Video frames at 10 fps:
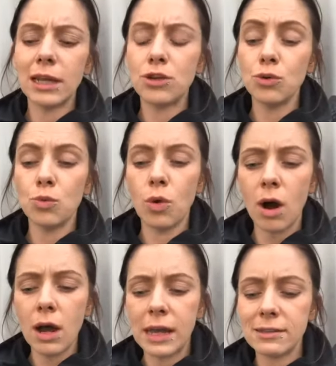Like your
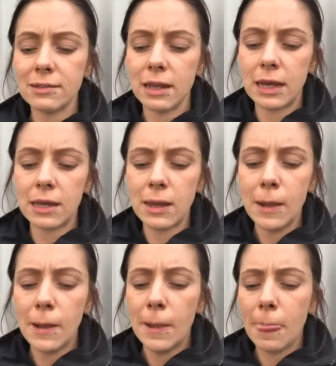whys, like
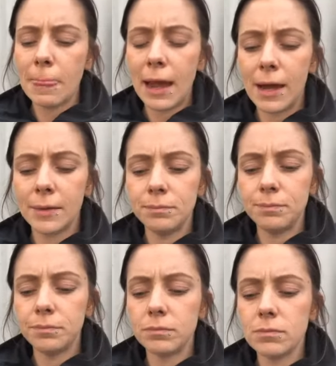
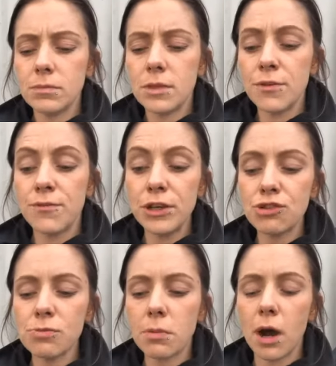the
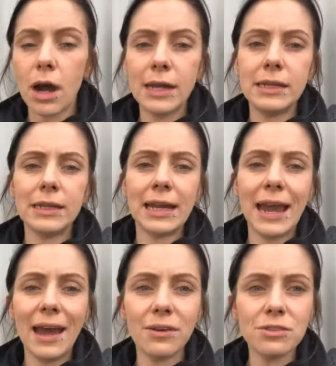vision behind it, like
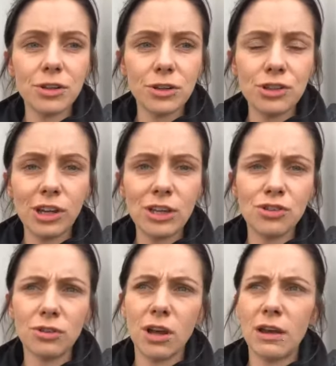how's it going to
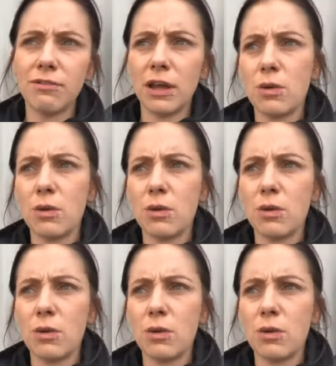change your life?